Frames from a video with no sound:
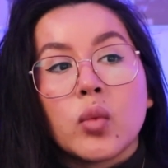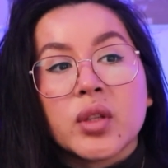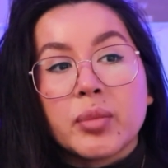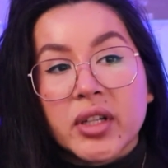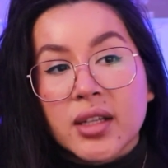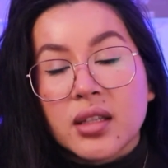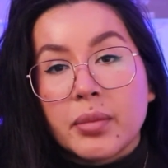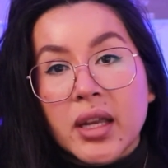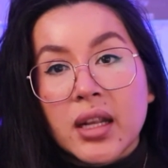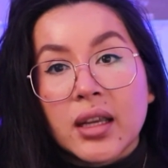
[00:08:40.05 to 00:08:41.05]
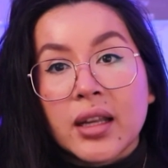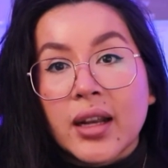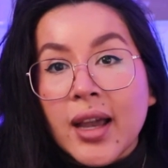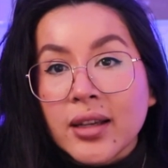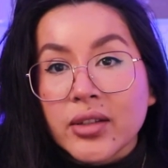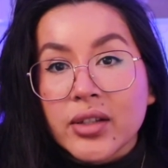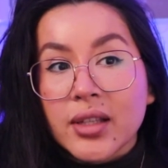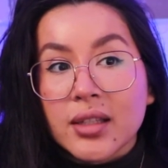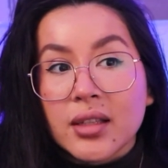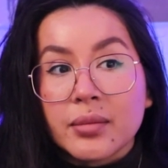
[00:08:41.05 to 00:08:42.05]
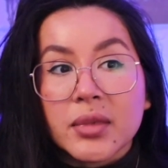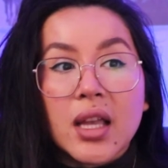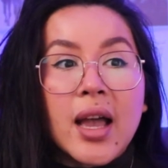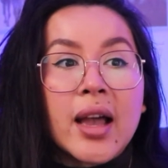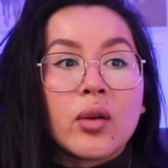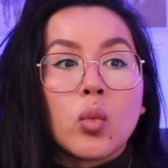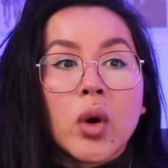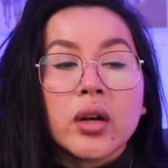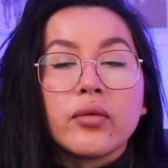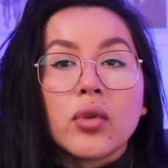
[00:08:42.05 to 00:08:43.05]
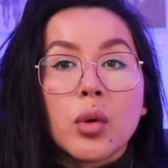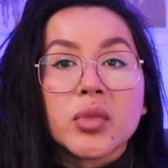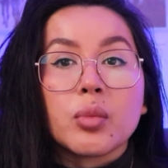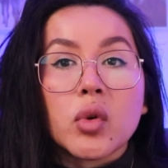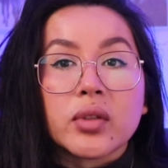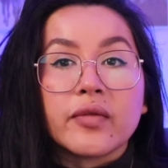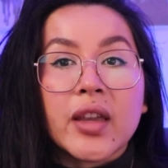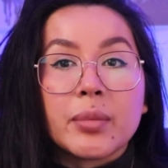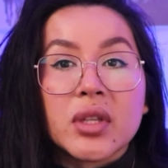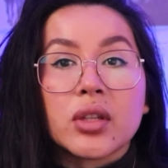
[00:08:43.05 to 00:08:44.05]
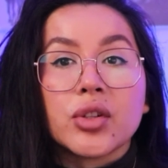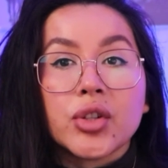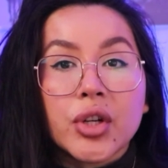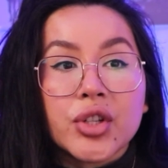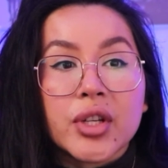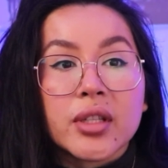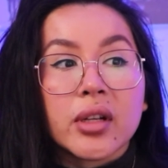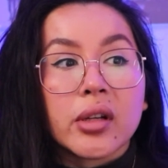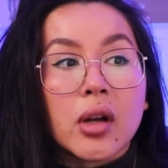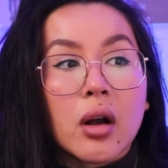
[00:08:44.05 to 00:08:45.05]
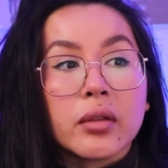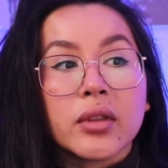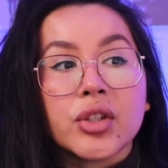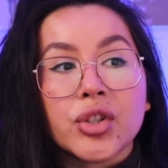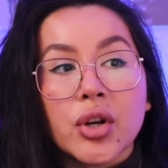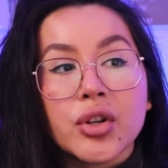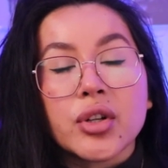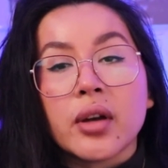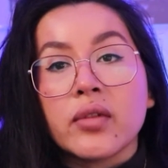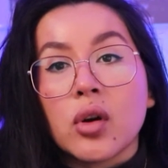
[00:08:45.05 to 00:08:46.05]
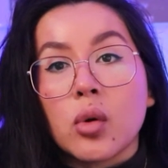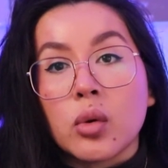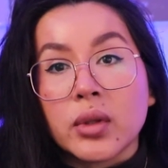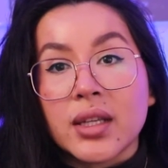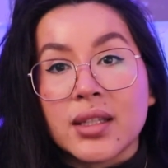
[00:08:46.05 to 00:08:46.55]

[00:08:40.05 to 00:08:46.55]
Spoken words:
was participating in exorcisms at one of Rome's most famous churches called the Church of the Holy